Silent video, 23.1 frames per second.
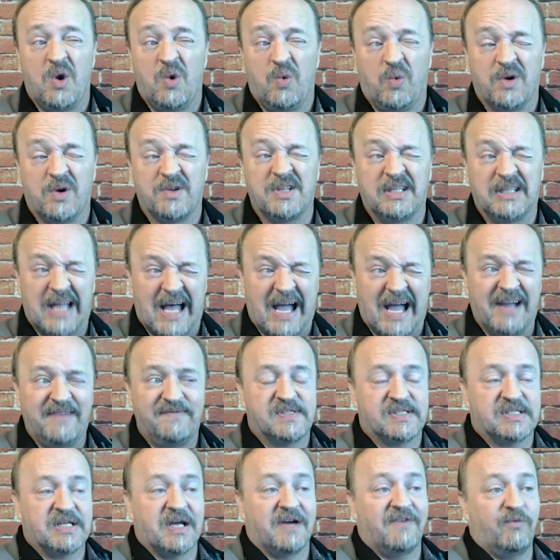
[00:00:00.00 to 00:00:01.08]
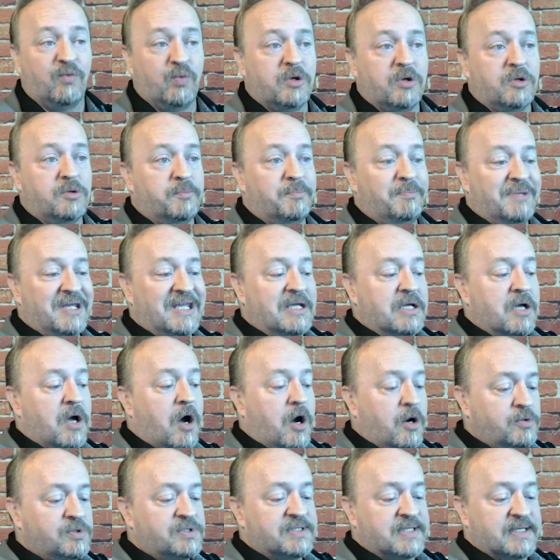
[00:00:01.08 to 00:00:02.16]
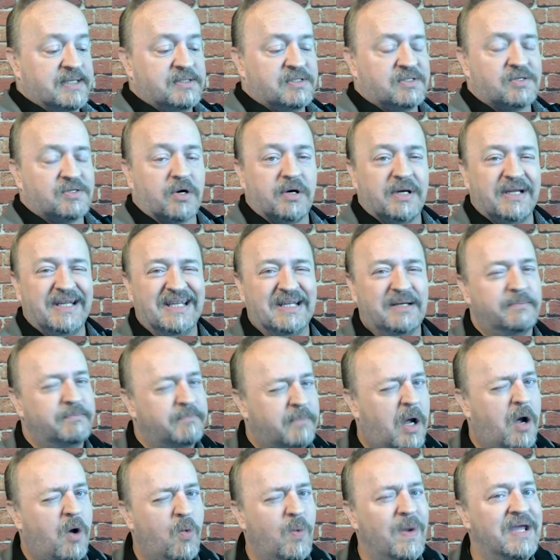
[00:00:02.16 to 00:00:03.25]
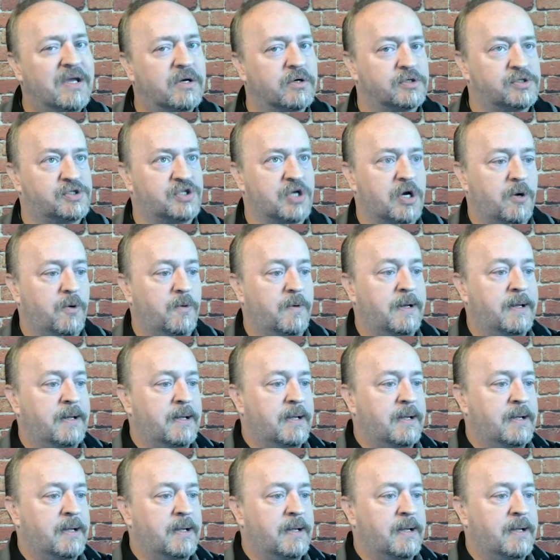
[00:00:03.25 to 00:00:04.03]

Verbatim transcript: where the live stuff will be hosted starting in a week or so.